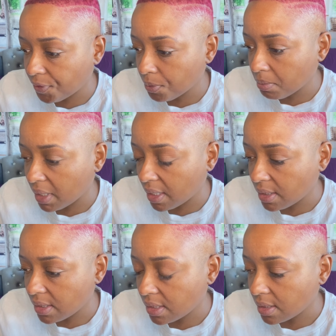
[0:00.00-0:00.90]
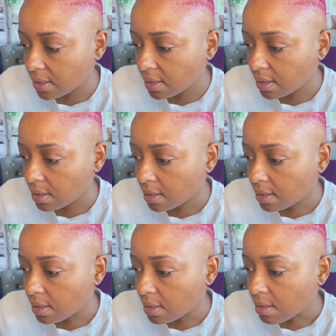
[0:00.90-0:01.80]
few months,
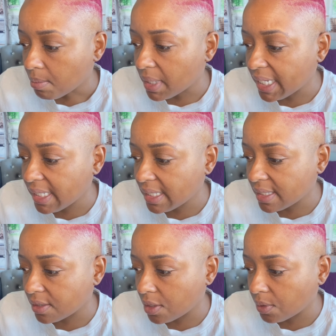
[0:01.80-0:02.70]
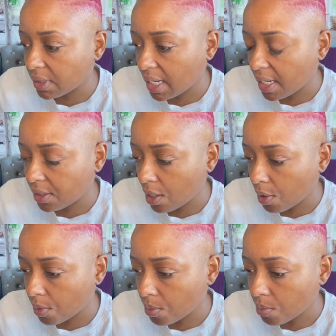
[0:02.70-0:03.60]
but he doesn't know that I
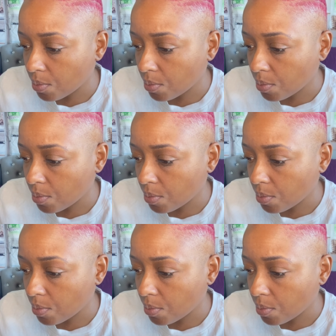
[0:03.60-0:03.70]
know.